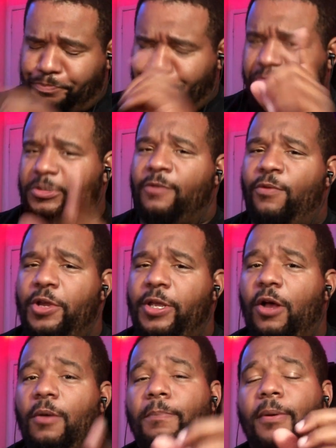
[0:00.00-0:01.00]
before you
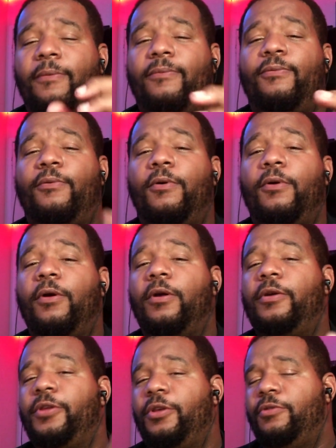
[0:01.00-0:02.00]
go,
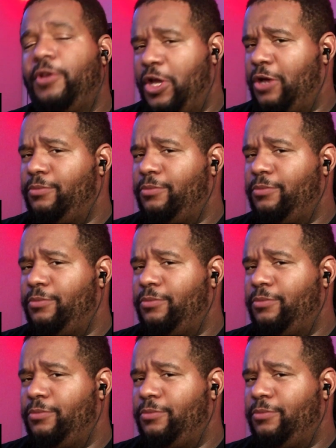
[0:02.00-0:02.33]
before you go,